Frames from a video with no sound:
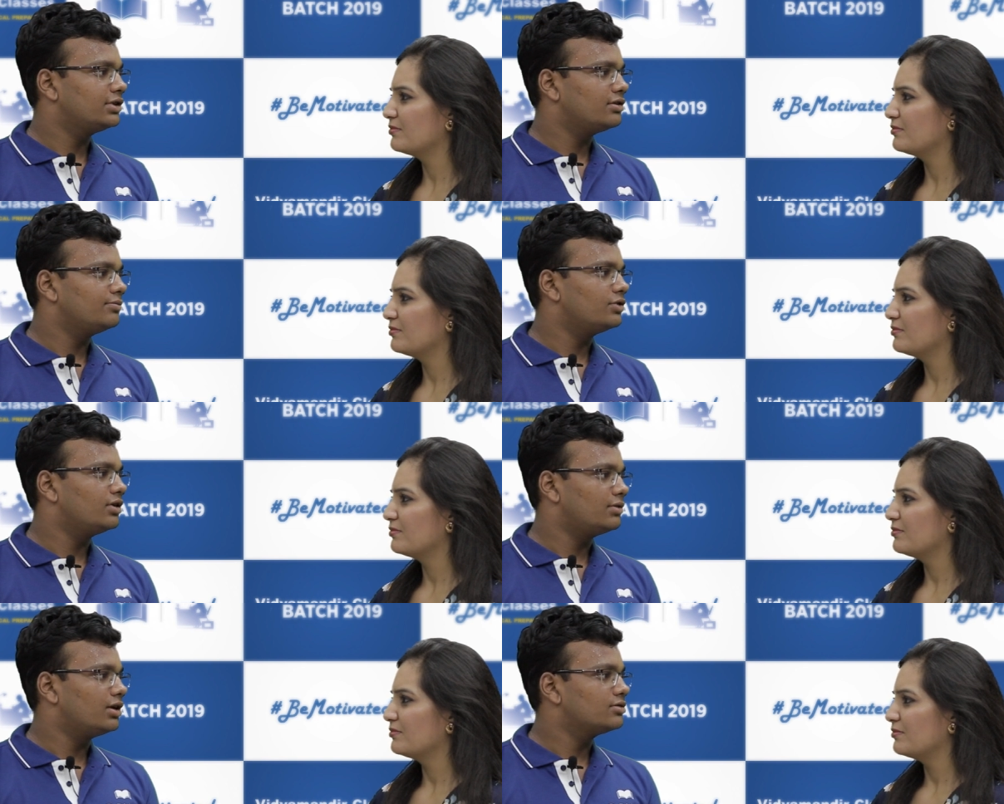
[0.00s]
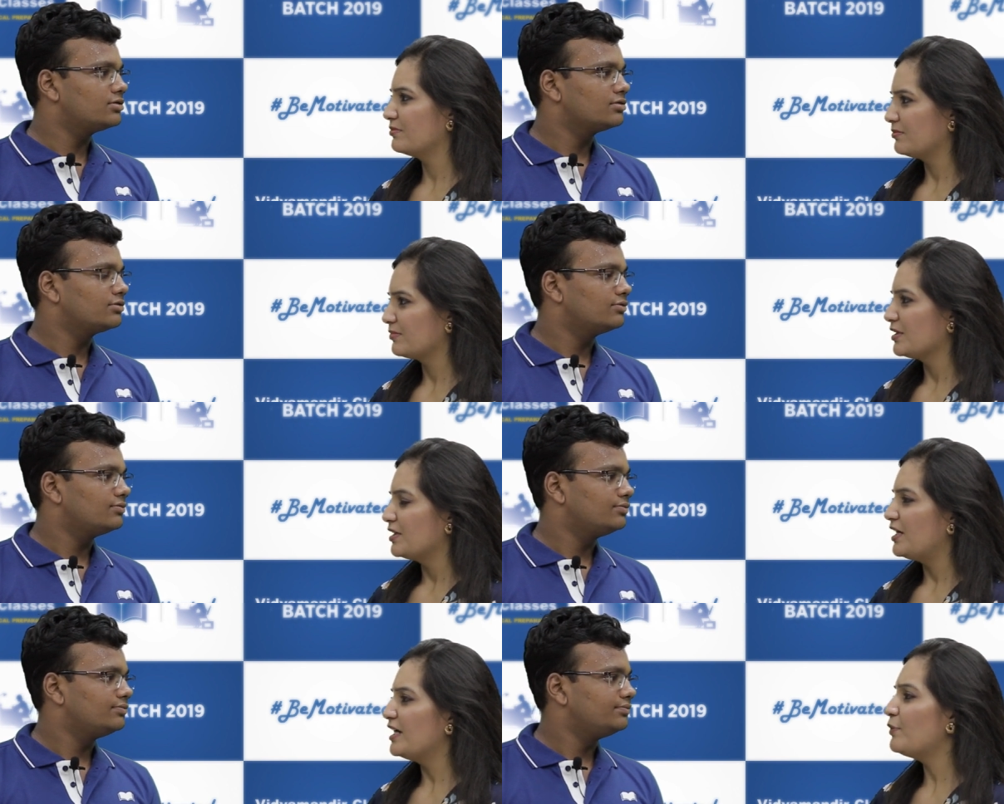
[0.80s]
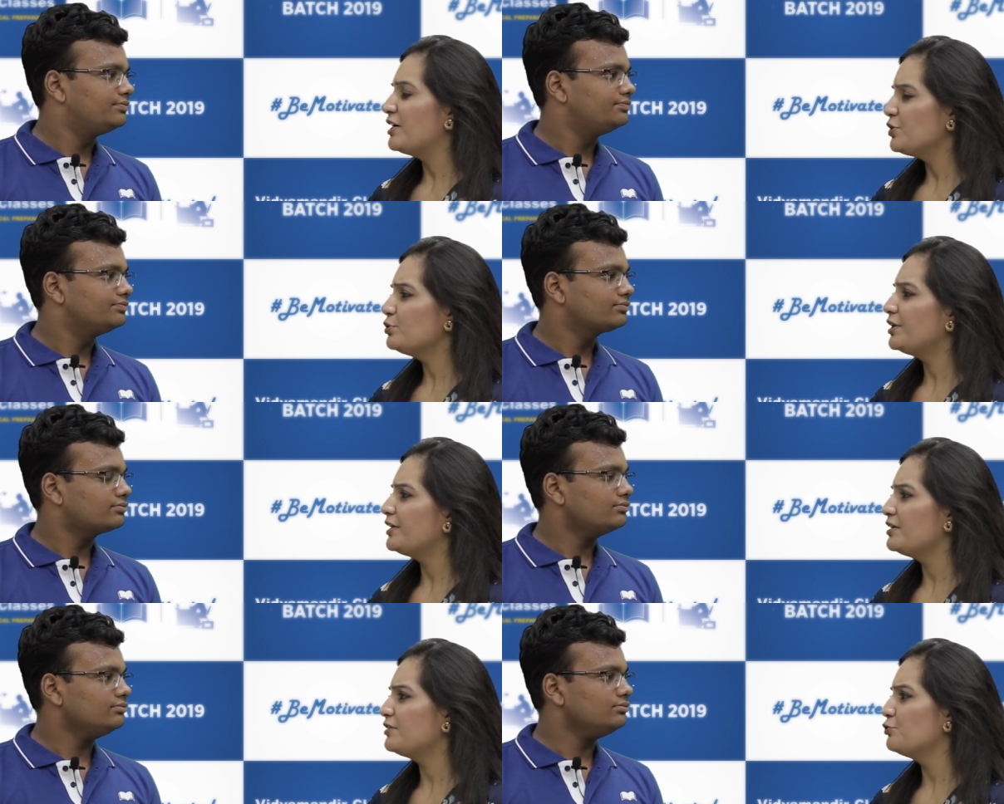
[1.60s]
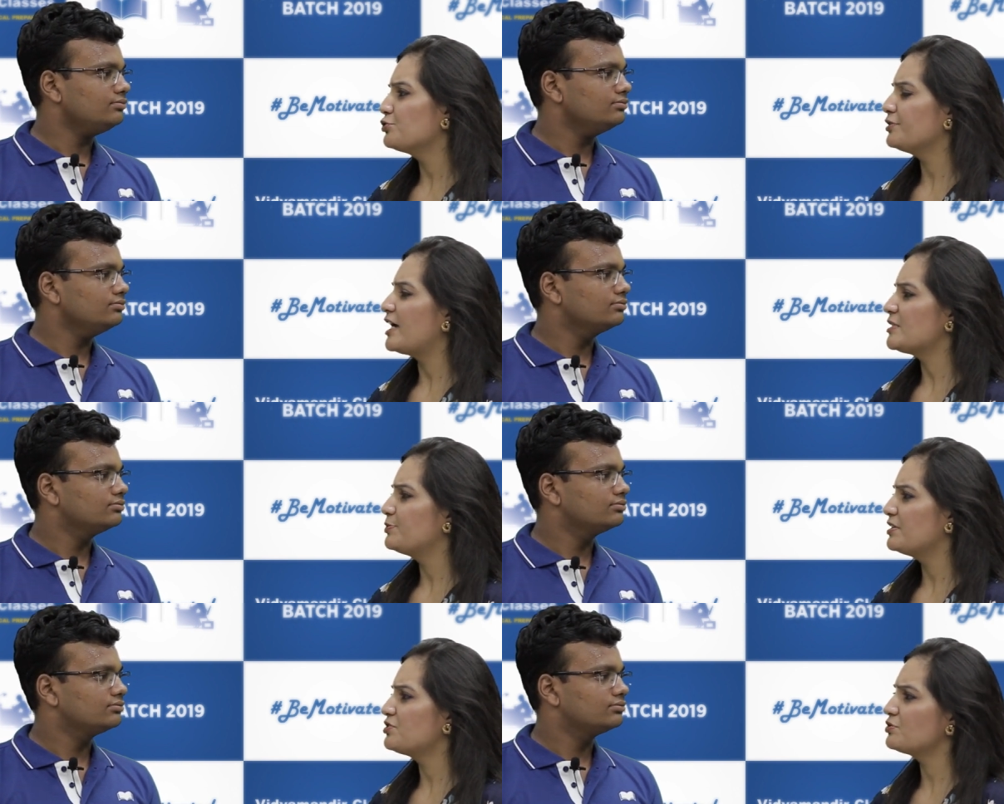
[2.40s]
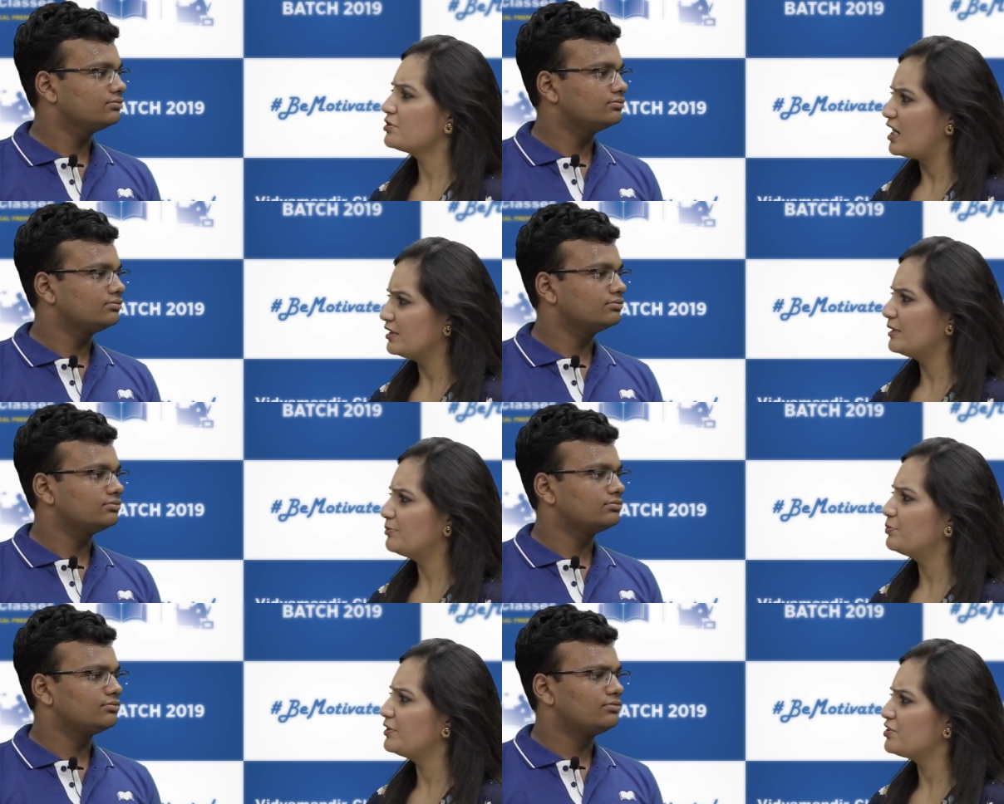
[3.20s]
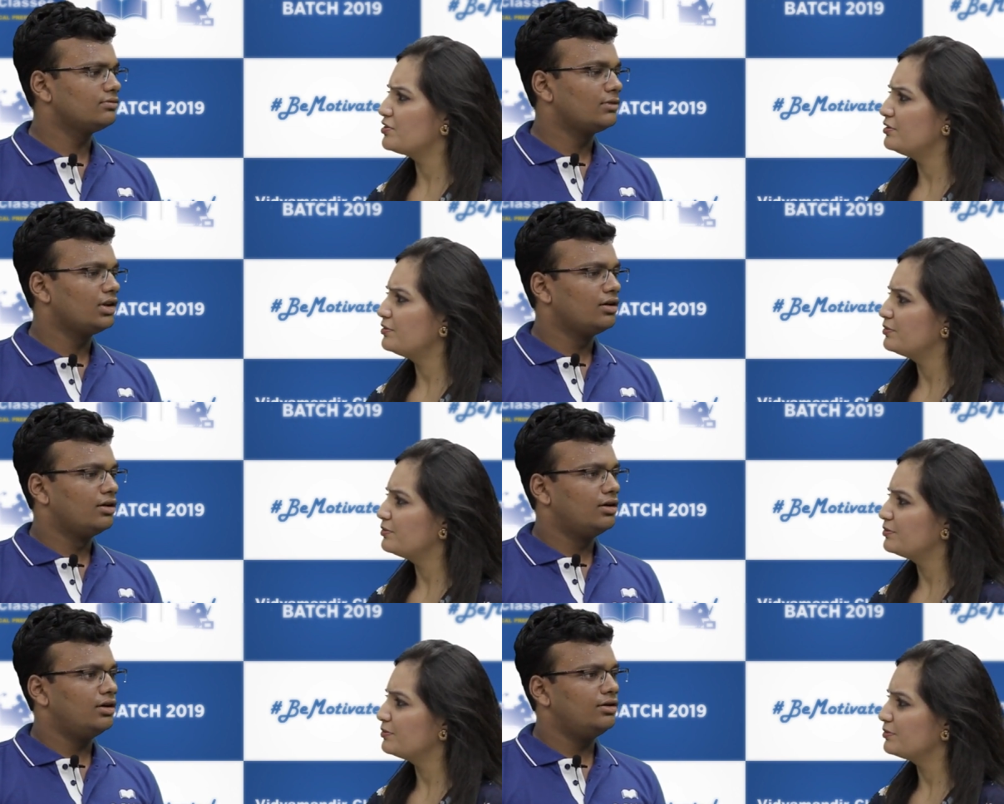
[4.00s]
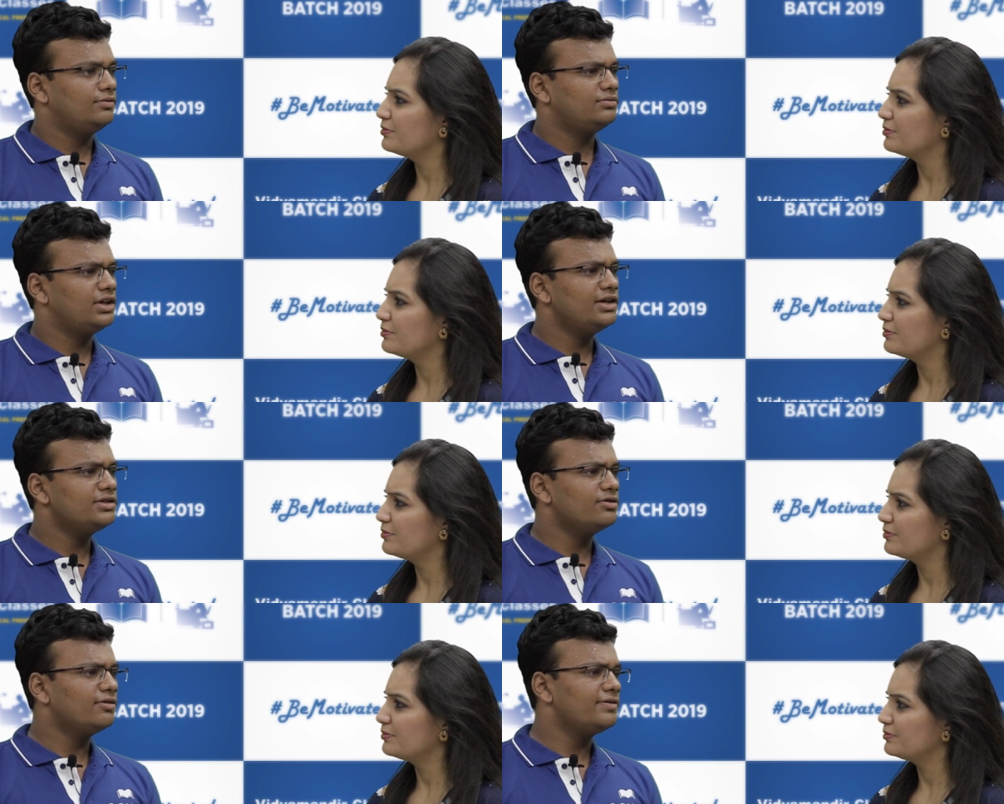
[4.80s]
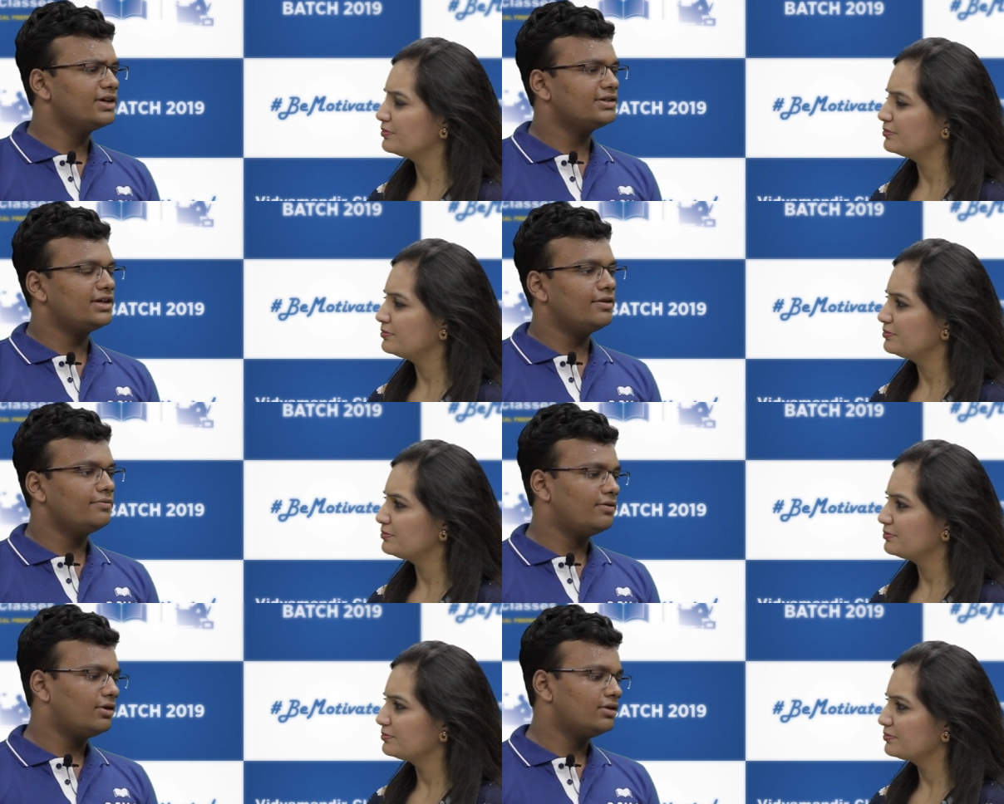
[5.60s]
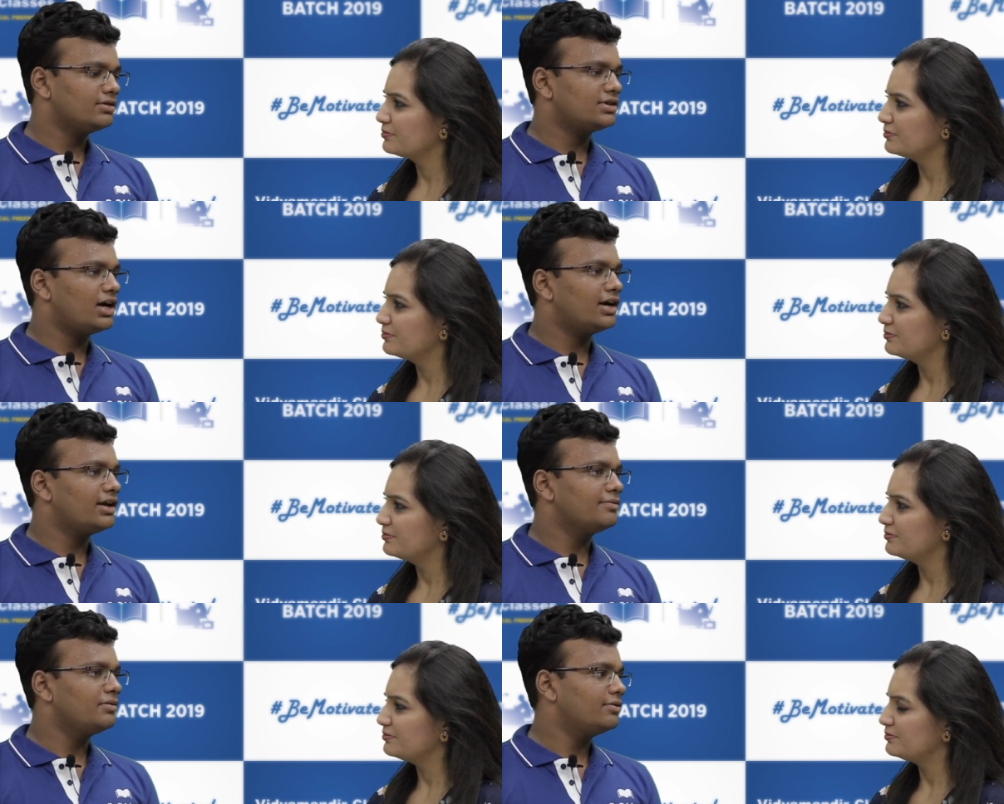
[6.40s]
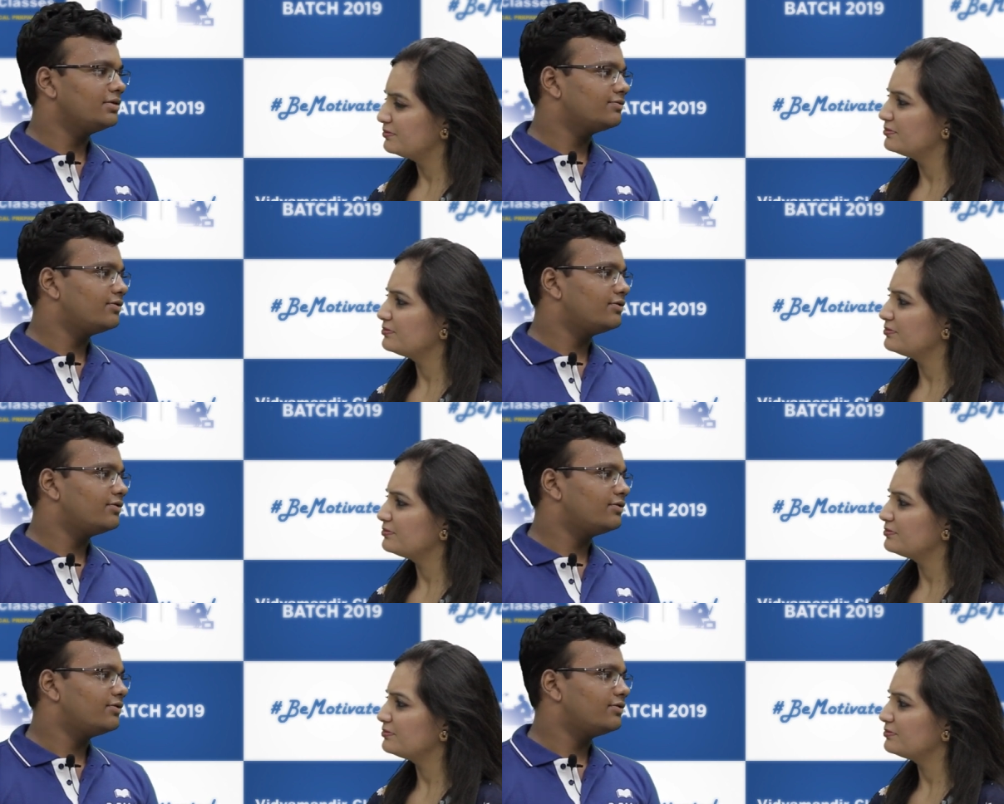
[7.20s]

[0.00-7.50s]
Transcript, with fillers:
Speaker 1: Pitam programs.
Speaker 2: And when do you think future aspirants should start their preparation?
Speaker 1: Um, there is no fixed time for starting. Maybe